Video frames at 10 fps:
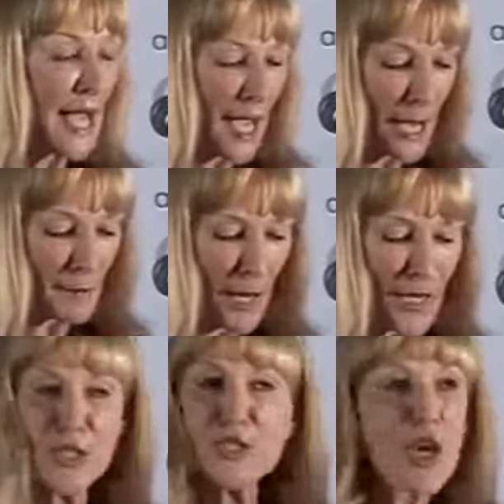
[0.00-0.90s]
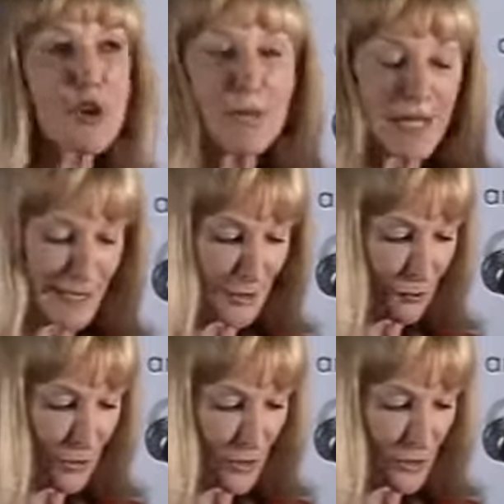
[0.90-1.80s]
are by no means a
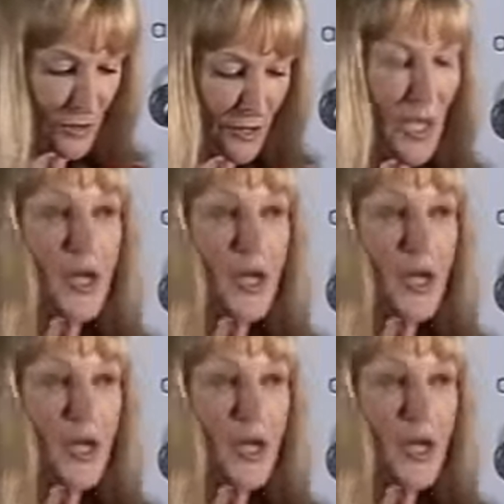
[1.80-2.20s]
frill.